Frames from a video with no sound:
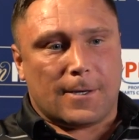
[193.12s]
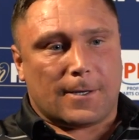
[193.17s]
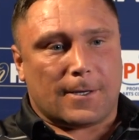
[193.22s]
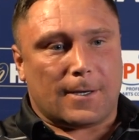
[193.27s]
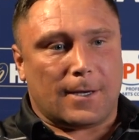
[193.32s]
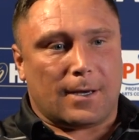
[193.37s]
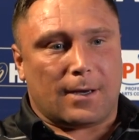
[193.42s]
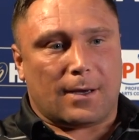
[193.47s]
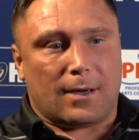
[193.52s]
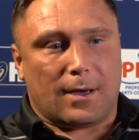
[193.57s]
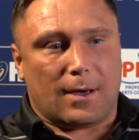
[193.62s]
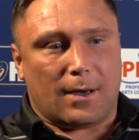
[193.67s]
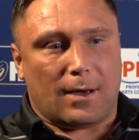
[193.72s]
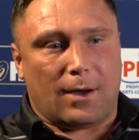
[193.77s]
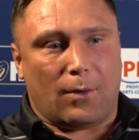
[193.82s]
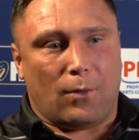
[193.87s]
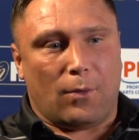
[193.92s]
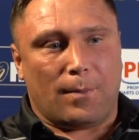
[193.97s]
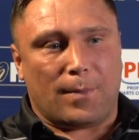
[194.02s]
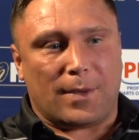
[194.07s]
I
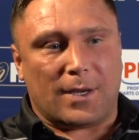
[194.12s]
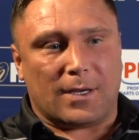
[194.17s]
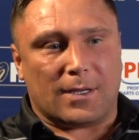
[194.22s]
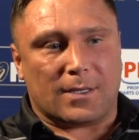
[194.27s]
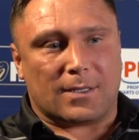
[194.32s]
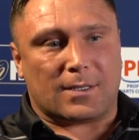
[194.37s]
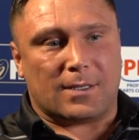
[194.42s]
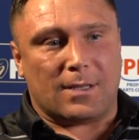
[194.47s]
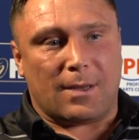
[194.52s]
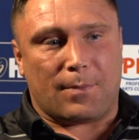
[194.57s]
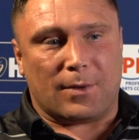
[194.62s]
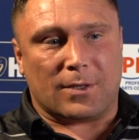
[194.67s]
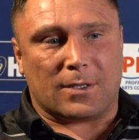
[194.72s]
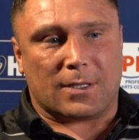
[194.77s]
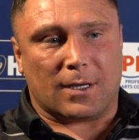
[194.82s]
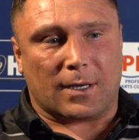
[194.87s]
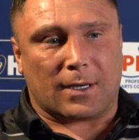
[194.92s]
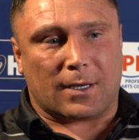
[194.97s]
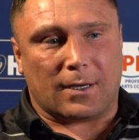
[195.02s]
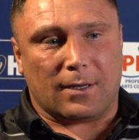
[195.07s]
won't be as nip and
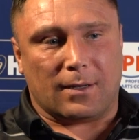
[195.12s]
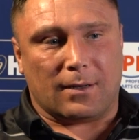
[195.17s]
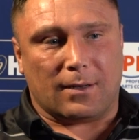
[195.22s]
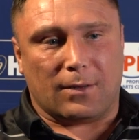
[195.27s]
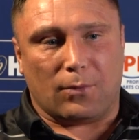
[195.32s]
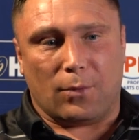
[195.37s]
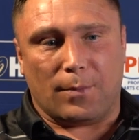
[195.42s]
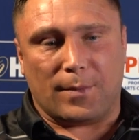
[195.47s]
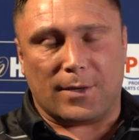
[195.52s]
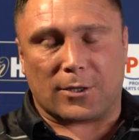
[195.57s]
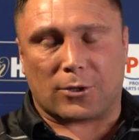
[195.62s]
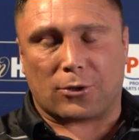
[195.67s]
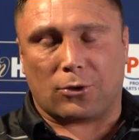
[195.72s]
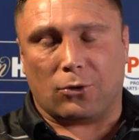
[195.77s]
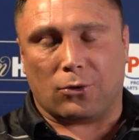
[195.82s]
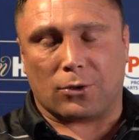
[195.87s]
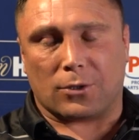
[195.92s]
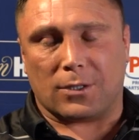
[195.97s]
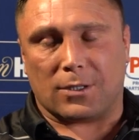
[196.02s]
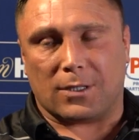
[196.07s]
tuck, and it won't be as
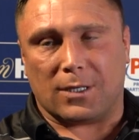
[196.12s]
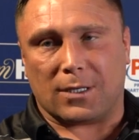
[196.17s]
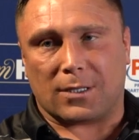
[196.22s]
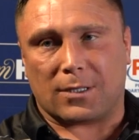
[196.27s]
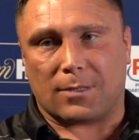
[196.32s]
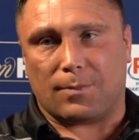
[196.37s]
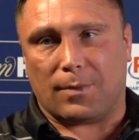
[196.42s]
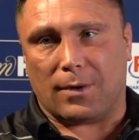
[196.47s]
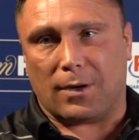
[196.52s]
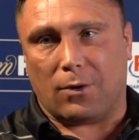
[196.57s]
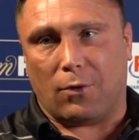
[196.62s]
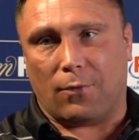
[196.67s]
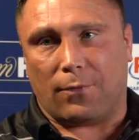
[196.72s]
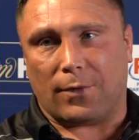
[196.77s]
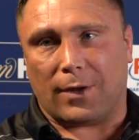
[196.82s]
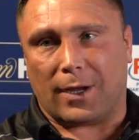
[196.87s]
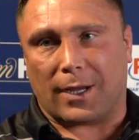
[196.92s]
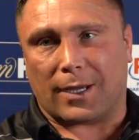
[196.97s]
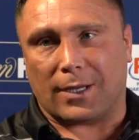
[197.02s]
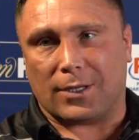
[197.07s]
close as this, but
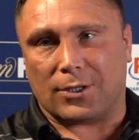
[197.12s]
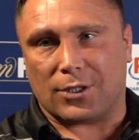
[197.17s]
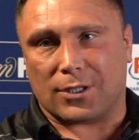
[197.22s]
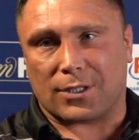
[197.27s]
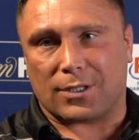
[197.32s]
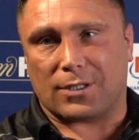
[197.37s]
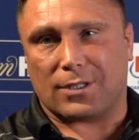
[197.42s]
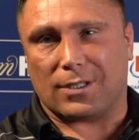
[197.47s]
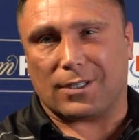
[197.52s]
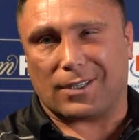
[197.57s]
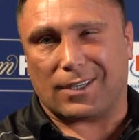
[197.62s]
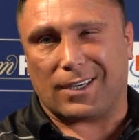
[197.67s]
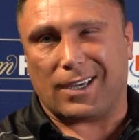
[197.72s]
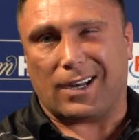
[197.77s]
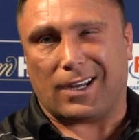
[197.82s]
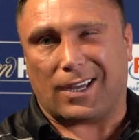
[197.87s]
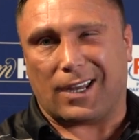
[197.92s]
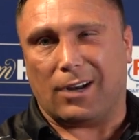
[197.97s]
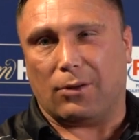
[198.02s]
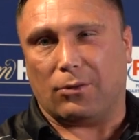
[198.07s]
hopefully I can just
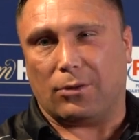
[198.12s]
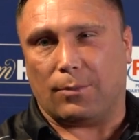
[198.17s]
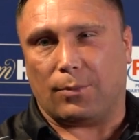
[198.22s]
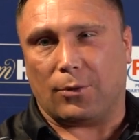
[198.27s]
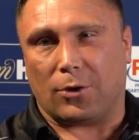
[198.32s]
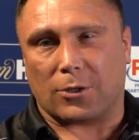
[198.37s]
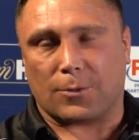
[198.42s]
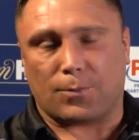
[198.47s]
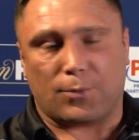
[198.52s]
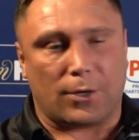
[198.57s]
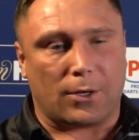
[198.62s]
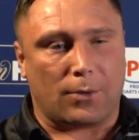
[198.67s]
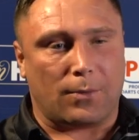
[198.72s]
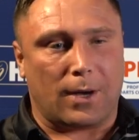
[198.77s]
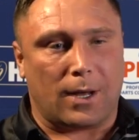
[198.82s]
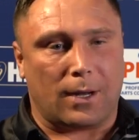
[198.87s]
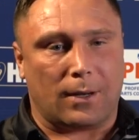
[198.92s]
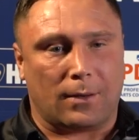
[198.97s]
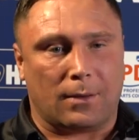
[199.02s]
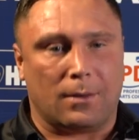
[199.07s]
get out of the blocks pretty
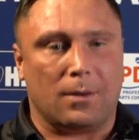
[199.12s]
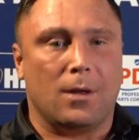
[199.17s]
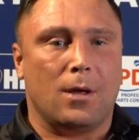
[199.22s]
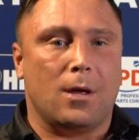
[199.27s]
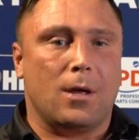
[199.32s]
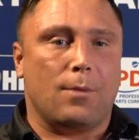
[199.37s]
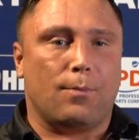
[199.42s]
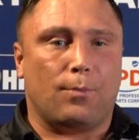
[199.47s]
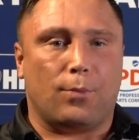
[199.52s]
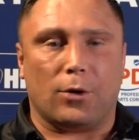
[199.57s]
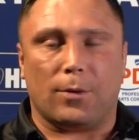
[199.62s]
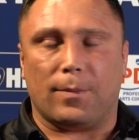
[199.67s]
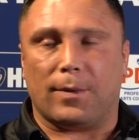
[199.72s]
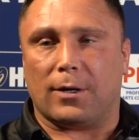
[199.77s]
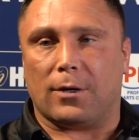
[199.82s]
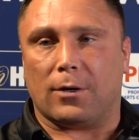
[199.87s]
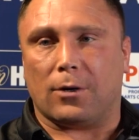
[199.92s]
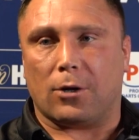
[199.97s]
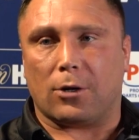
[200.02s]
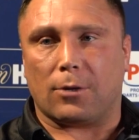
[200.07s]
well and put him
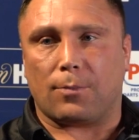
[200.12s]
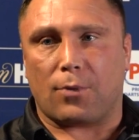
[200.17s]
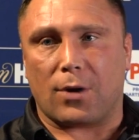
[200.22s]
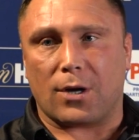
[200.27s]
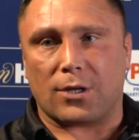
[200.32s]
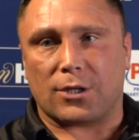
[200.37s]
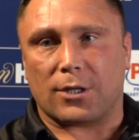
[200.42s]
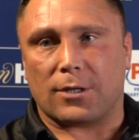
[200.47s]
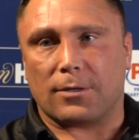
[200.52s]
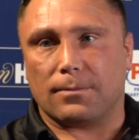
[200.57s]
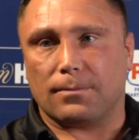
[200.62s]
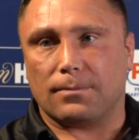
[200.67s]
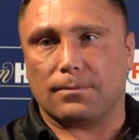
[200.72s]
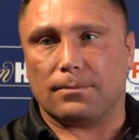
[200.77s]
under a lot of pressure.